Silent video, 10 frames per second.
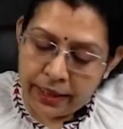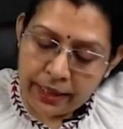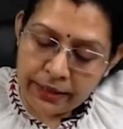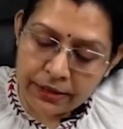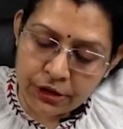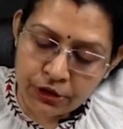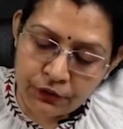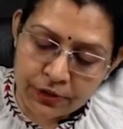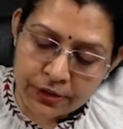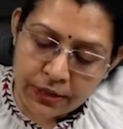it is
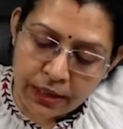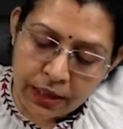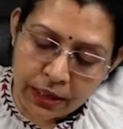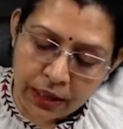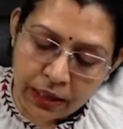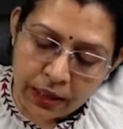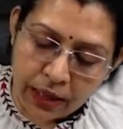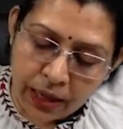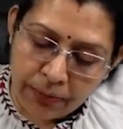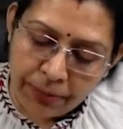towards an
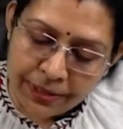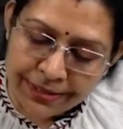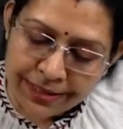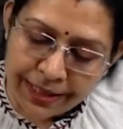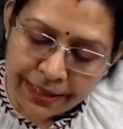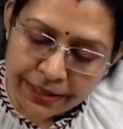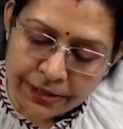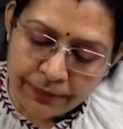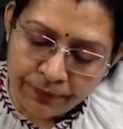upper side,